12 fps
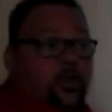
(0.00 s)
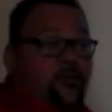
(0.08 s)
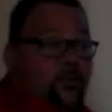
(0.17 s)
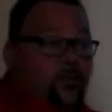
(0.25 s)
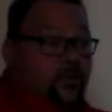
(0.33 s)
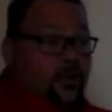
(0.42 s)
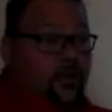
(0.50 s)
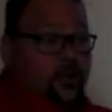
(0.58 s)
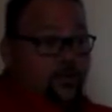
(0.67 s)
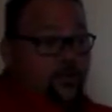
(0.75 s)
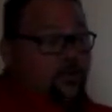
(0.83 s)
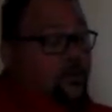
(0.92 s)
different
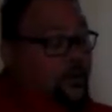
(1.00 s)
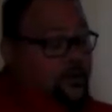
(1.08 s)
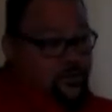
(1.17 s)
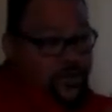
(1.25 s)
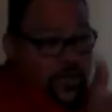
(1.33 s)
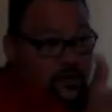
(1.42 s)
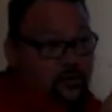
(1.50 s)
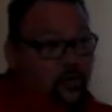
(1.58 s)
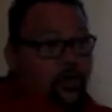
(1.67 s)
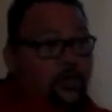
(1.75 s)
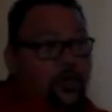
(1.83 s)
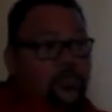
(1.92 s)
than, like you said,
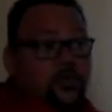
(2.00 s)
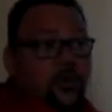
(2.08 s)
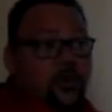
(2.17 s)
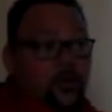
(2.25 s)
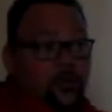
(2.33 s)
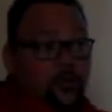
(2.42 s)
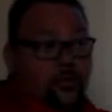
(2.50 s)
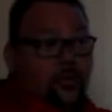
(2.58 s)
talking about your pump.